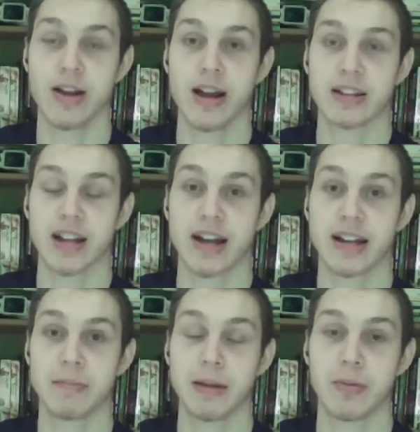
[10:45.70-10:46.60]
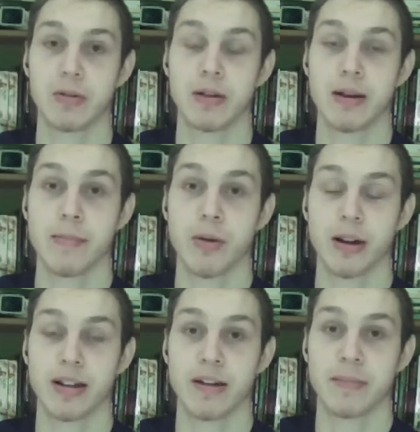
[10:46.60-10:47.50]
attacking people,
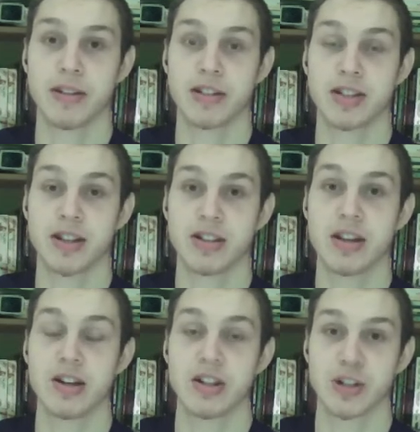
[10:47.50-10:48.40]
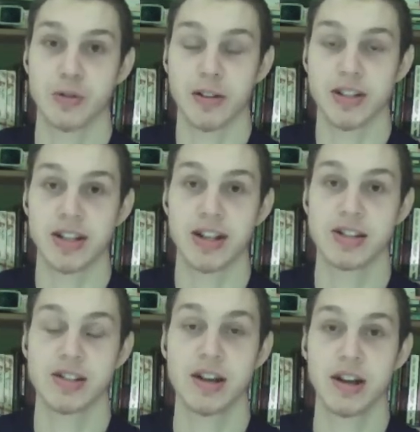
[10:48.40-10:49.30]
burning down businesses, destroying
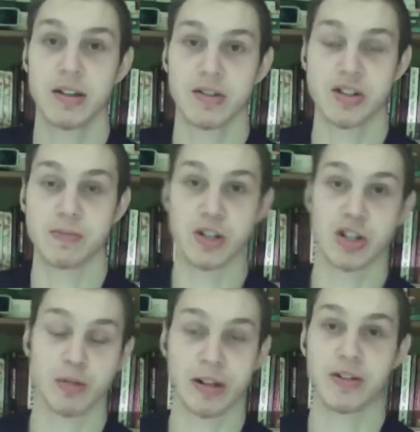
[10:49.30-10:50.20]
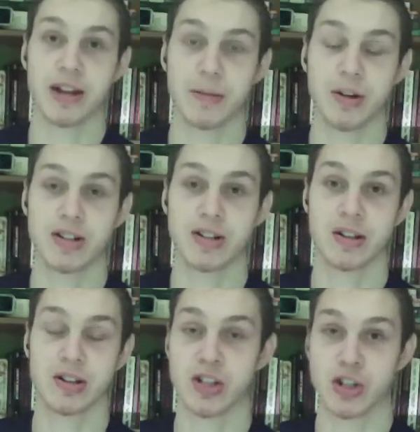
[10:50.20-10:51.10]
cities, just destroying their neighborhoods,
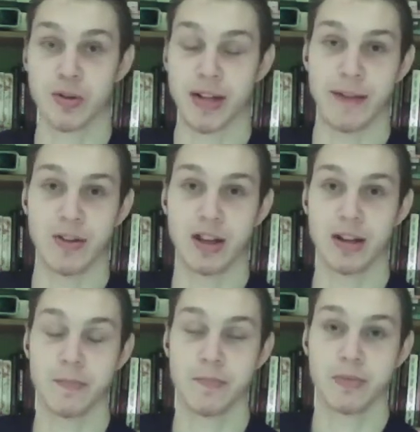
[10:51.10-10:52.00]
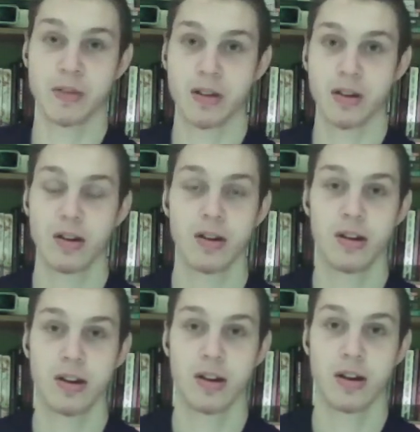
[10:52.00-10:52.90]
destroying everything?
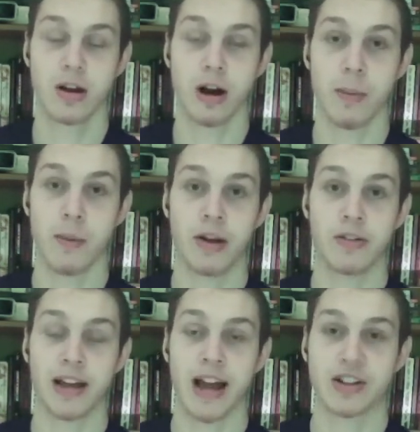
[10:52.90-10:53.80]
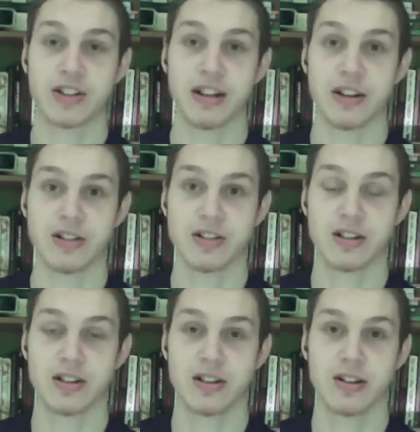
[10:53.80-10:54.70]
Oh, but we don't need agitators.
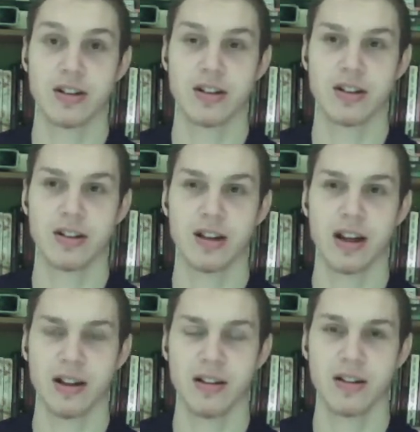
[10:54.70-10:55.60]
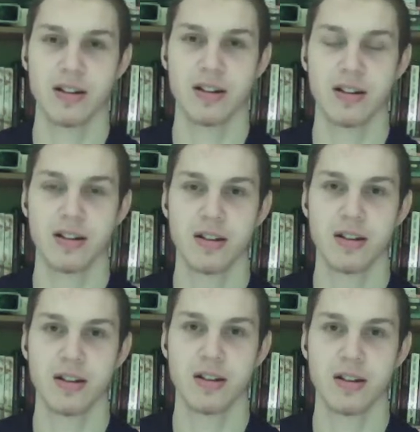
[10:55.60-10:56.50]
Huh?
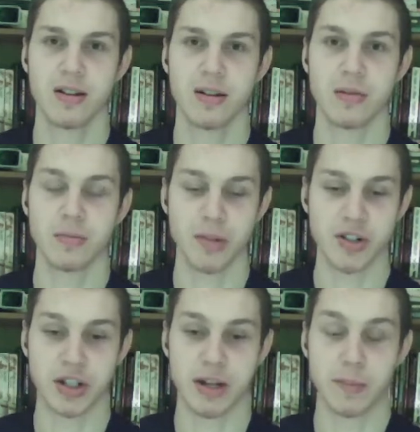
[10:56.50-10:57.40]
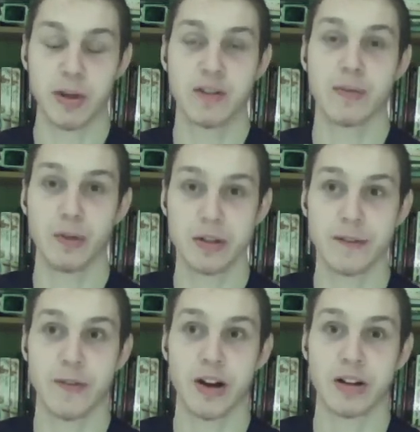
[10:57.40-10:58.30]
Bunch of, bunch of
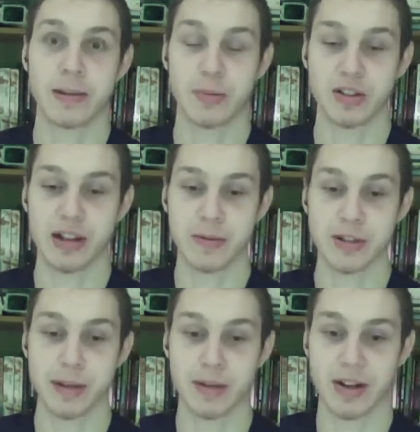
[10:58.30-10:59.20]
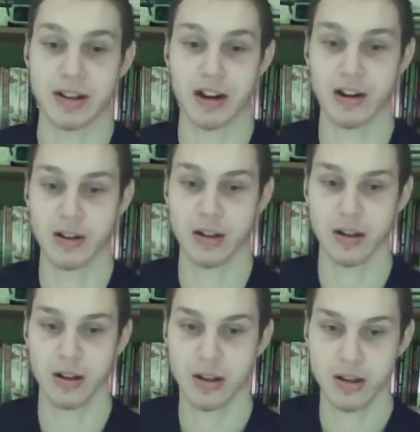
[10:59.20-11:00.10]
Luciferian liberal doublespeak right there.
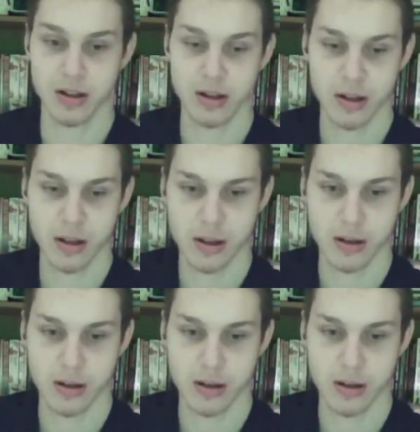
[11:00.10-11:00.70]
We do not